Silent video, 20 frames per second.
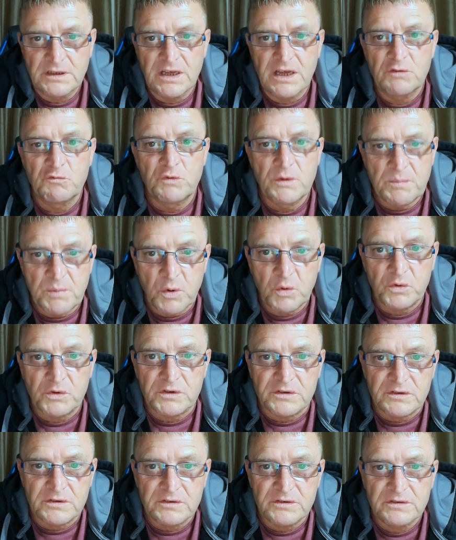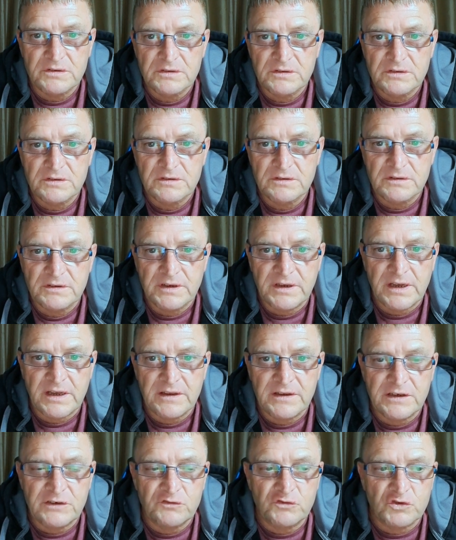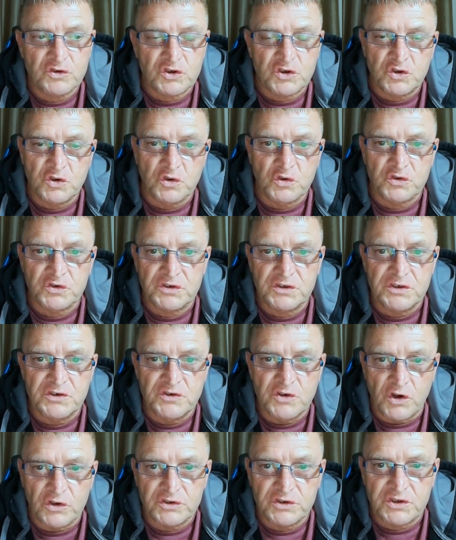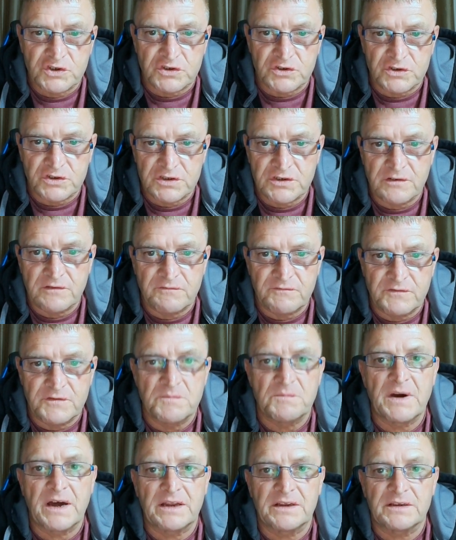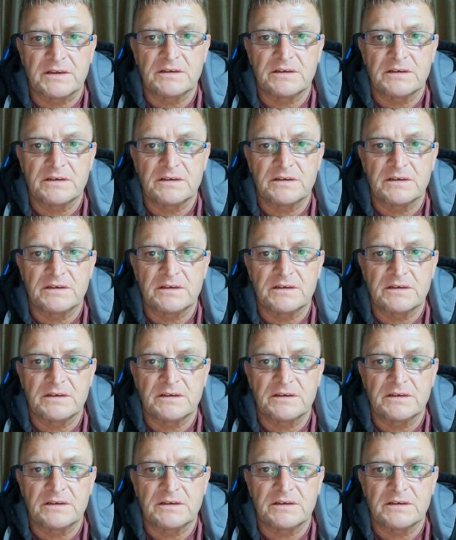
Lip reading: Repugnant. Okay, it just shows the nonsense of the man.